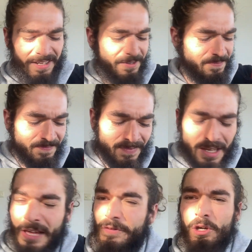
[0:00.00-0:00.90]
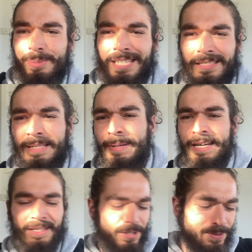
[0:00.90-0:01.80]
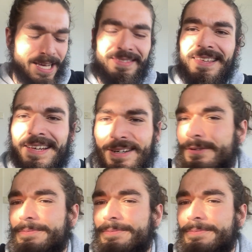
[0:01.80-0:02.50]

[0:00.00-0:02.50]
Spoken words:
And if you obsess about it, you'll get there.